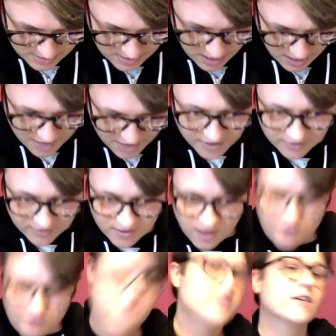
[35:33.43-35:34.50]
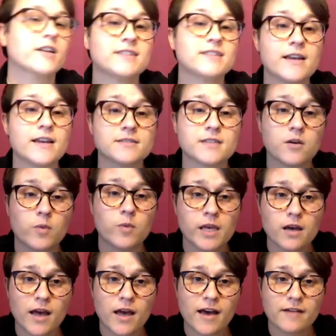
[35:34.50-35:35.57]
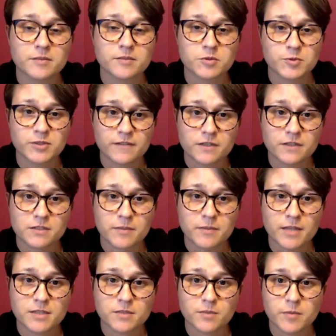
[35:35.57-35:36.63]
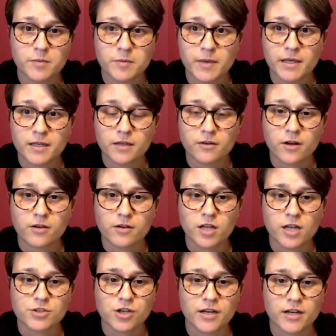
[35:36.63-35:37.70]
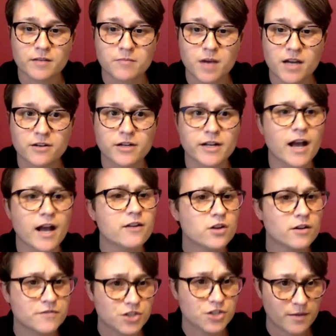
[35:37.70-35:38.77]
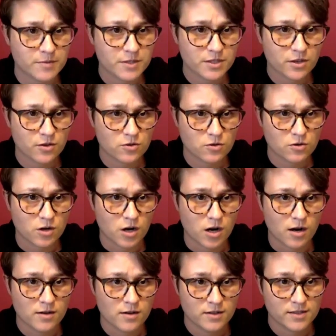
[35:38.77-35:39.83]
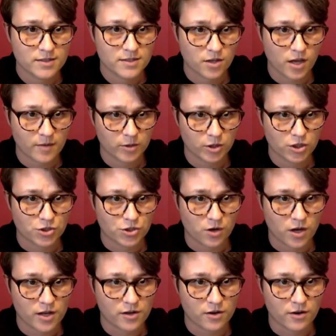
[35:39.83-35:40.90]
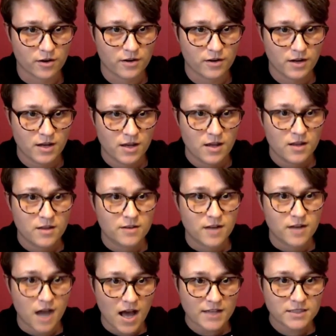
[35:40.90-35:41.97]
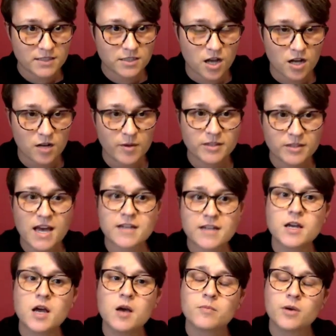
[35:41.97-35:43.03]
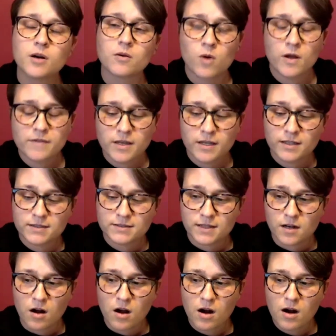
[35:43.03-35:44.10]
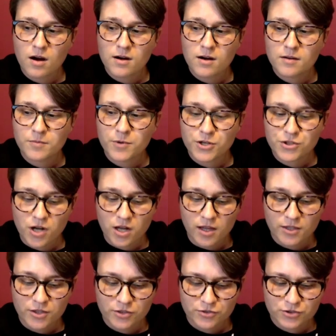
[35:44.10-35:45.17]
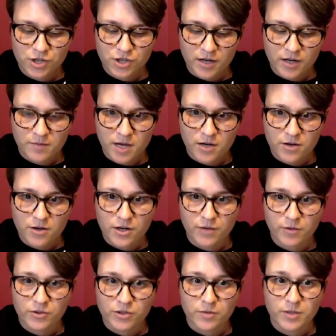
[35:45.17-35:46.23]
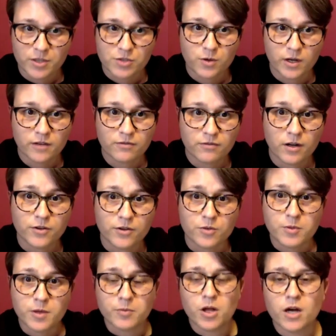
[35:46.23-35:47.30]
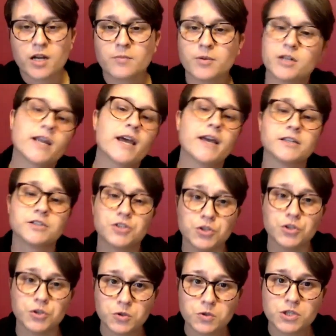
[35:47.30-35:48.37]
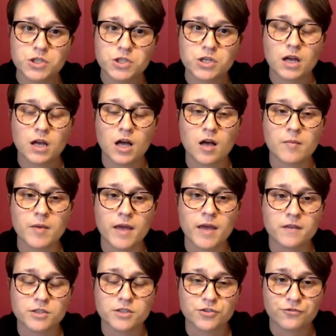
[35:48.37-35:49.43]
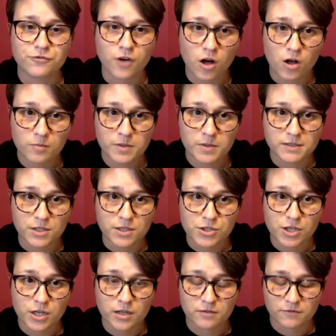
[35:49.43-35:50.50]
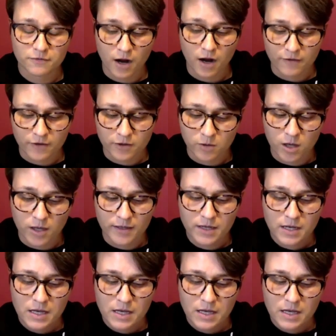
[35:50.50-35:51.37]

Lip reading: I think the other thing I'd say is that we have some specific demands that we've been making around electronic monitoring. I don't know if James Kilgore is still able to join or not to talk about that, but one thing is that our pretrial electronic monitoring, with there being 2,400 people on it per day, is huge. And the default position for everyone